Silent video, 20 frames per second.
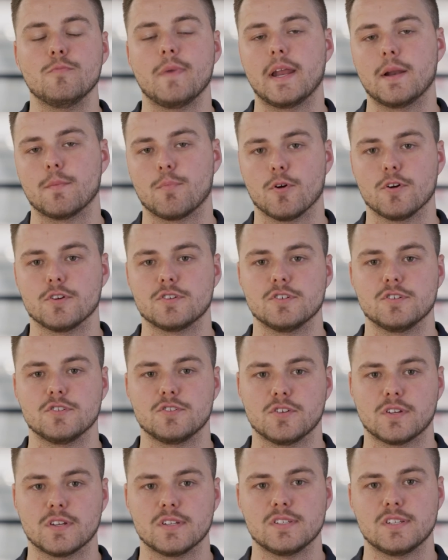main
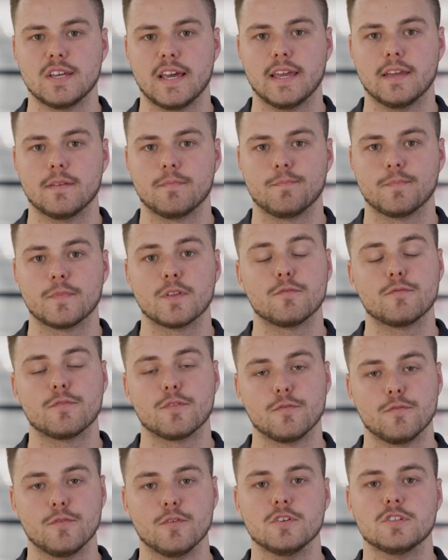approaches you can take.
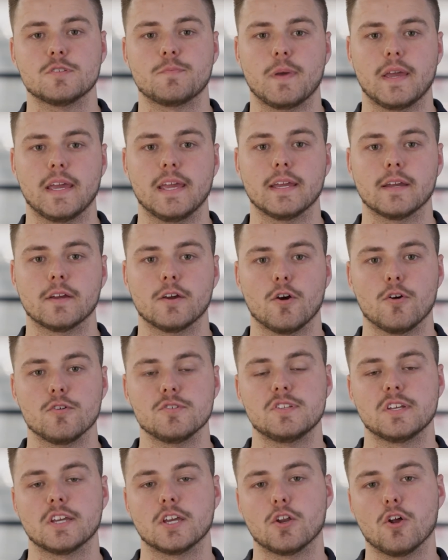The first being
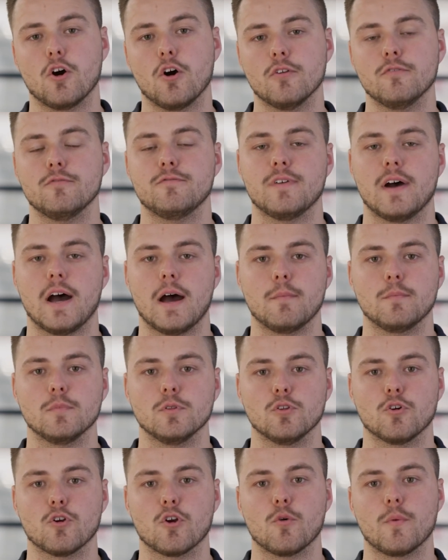hosting an on-farm
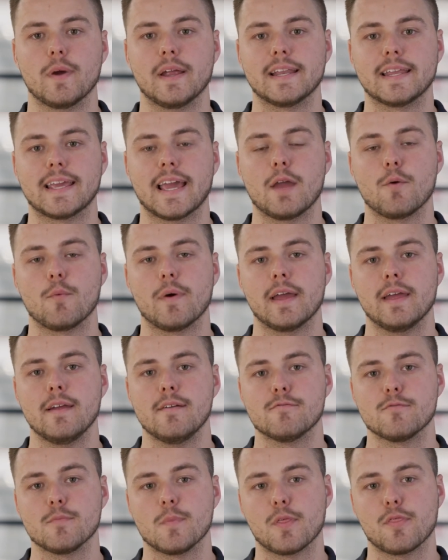LoRaWAN gateway
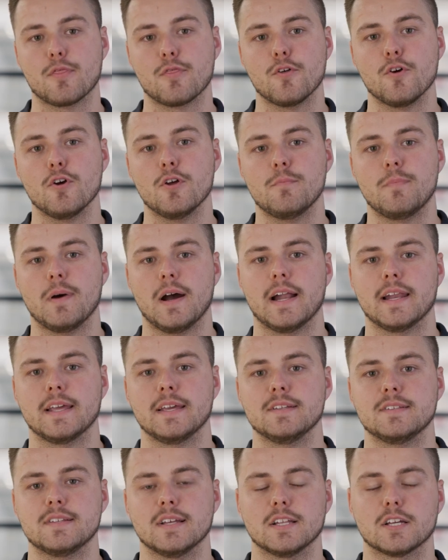from a
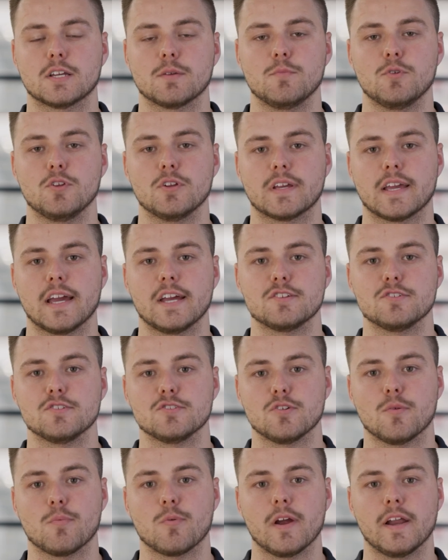third-party
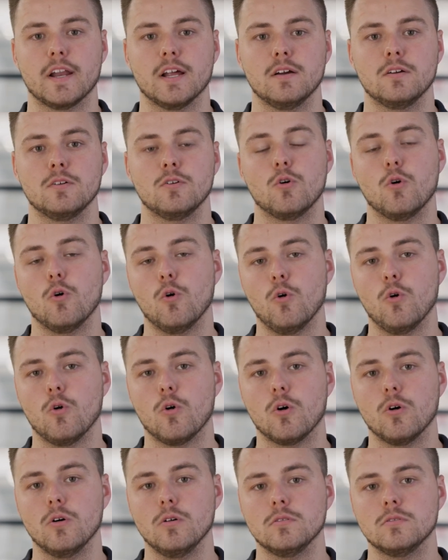telecommunications operator,
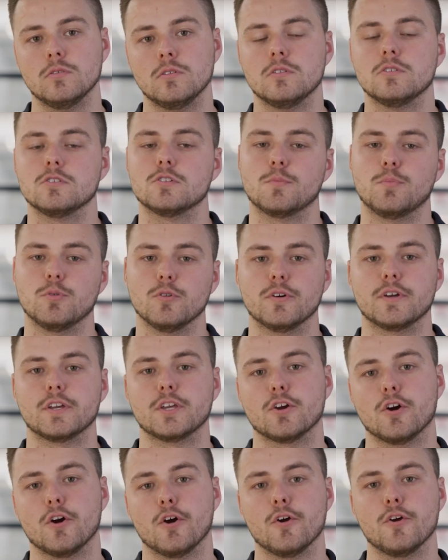or deploying
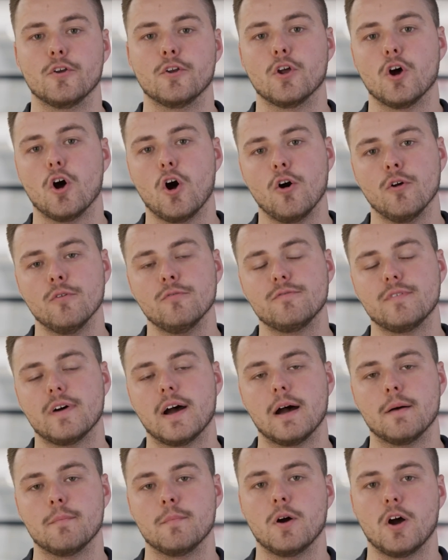your own
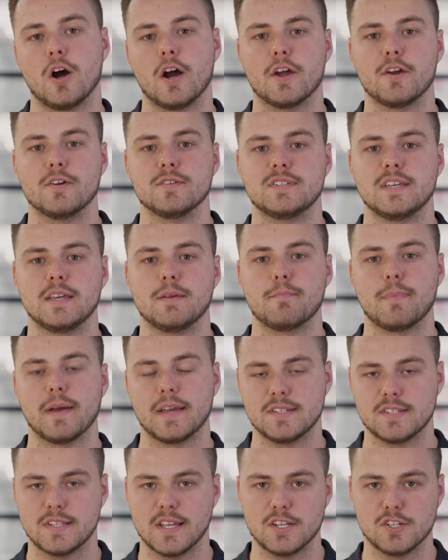on-farm IoT
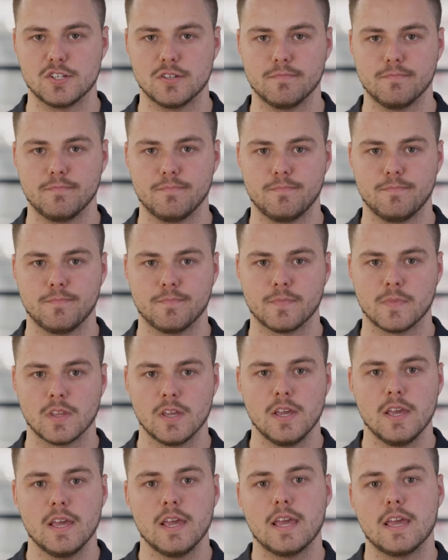base station.
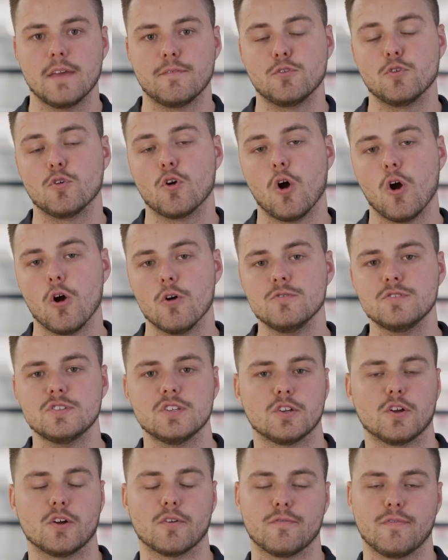If you
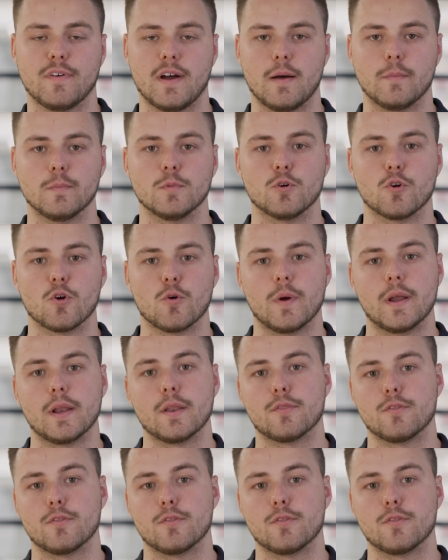host an on-farm LoRaWAN